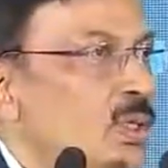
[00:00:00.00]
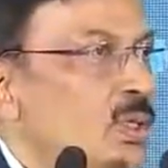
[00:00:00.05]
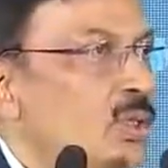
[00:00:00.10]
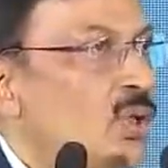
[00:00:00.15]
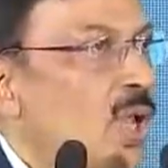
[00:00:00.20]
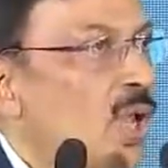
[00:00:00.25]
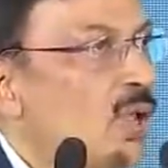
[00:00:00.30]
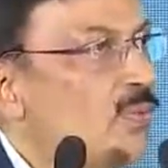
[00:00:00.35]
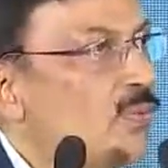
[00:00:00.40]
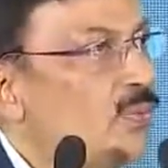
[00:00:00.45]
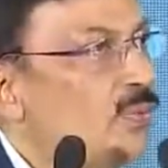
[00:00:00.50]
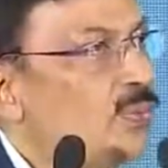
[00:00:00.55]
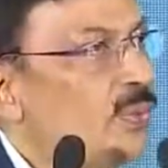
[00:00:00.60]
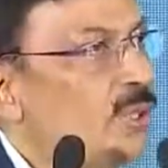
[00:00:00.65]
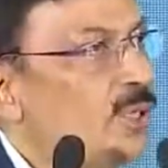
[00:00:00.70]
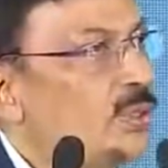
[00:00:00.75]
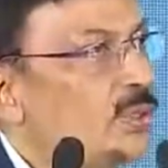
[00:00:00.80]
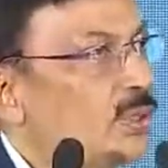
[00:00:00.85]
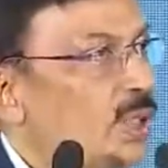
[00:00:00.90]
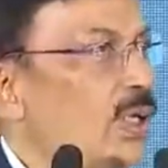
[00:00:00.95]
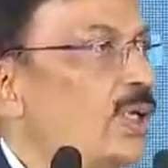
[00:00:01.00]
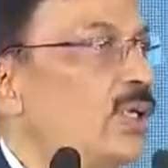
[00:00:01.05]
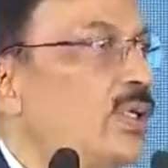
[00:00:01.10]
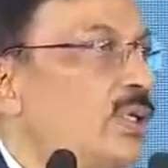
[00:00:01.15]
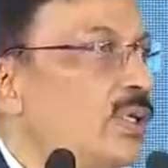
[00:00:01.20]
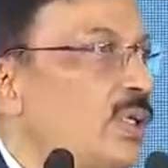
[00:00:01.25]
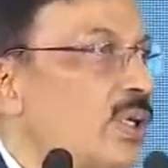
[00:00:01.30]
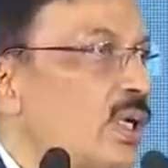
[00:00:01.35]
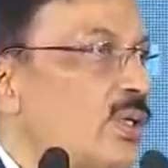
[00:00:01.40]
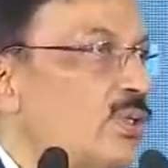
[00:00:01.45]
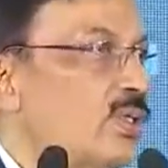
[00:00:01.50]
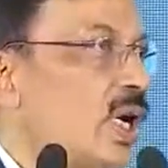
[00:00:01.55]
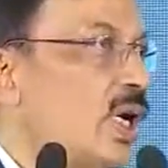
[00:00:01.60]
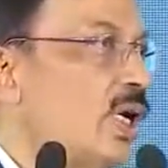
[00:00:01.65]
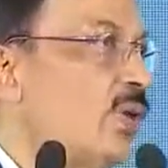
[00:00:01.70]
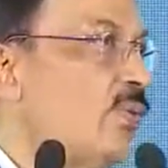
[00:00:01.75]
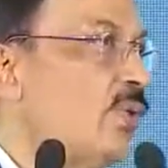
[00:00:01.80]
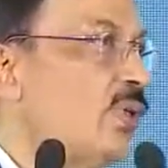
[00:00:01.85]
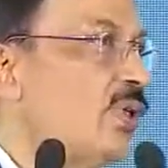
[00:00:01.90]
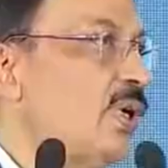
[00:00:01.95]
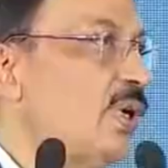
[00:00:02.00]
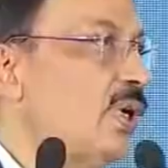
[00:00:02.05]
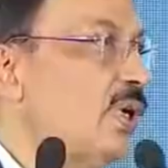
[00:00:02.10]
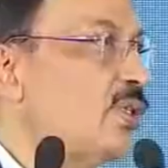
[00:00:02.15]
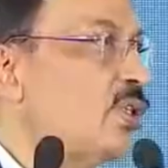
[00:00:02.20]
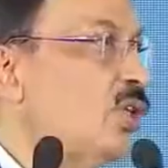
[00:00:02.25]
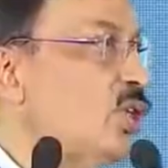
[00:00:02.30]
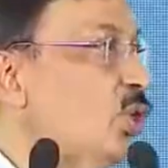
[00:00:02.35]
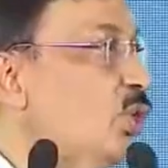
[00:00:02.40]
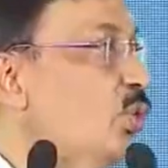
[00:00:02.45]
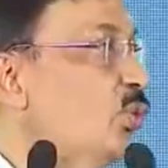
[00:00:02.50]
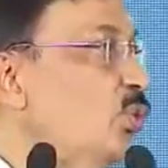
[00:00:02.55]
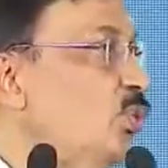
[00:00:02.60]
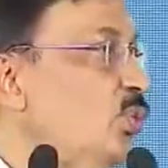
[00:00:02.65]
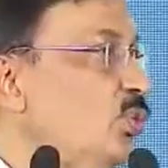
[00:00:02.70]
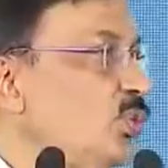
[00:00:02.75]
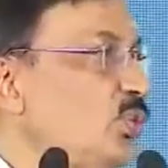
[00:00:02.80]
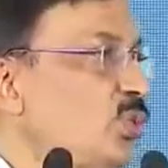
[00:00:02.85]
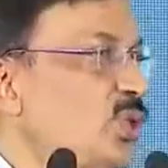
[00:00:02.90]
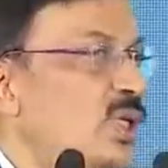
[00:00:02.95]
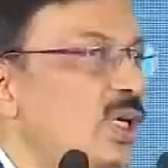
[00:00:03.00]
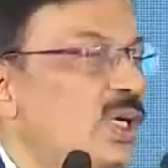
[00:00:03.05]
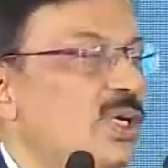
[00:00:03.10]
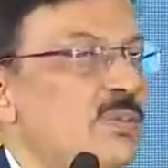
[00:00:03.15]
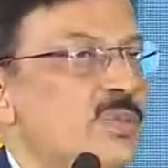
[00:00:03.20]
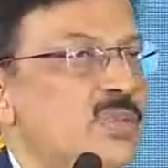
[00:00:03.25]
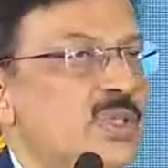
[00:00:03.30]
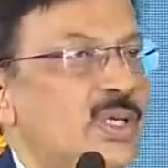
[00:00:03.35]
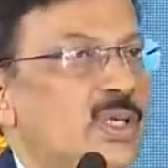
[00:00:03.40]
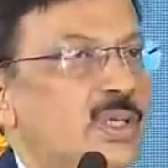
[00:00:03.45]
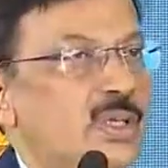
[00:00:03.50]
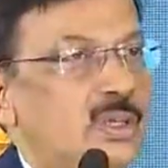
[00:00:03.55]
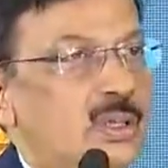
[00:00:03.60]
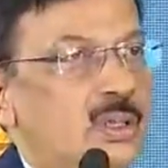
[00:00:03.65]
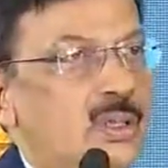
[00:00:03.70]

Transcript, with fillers: So everything, starting whether it is new terms and